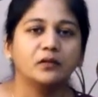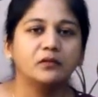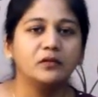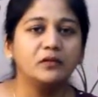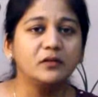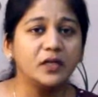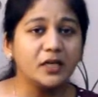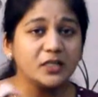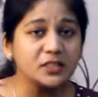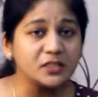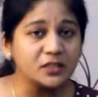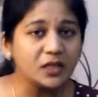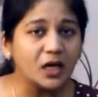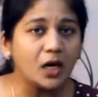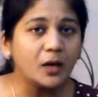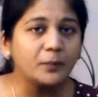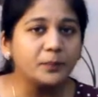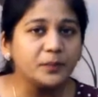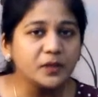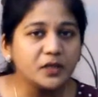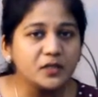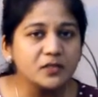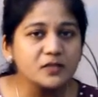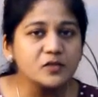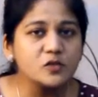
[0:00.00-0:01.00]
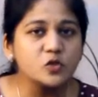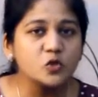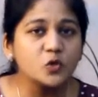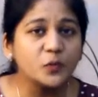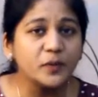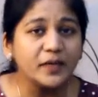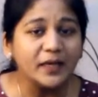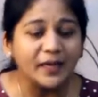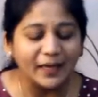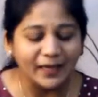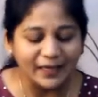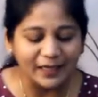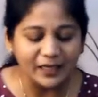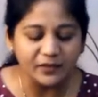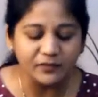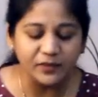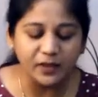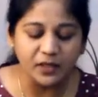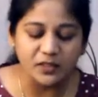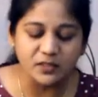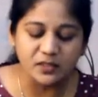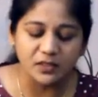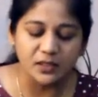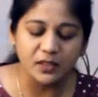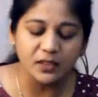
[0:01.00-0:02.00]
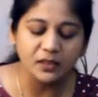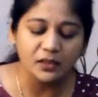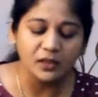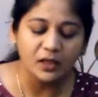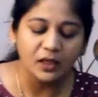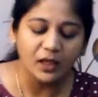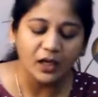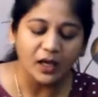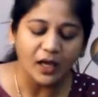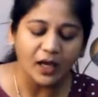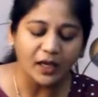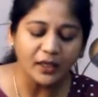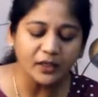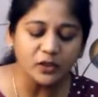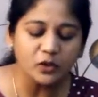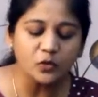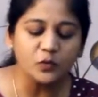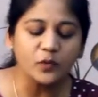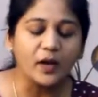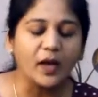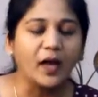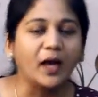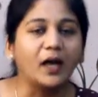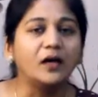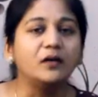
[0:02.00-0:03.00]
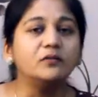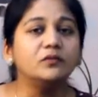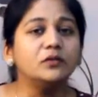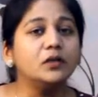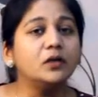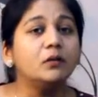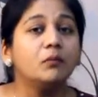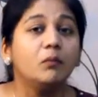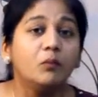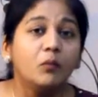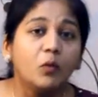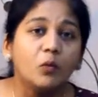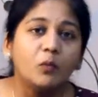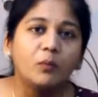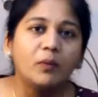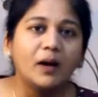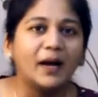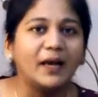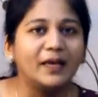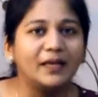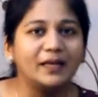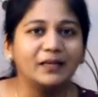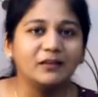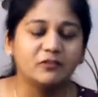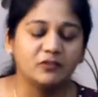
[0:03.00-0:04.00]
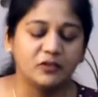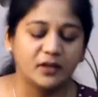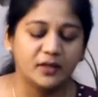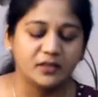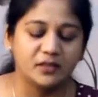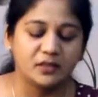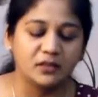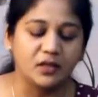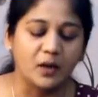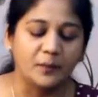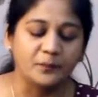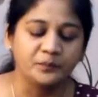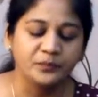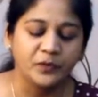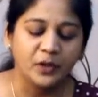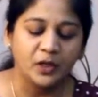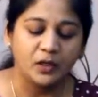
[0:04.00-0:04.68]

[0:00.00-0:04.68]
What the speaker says: The retina appears to be elevated and you have a mobile retina.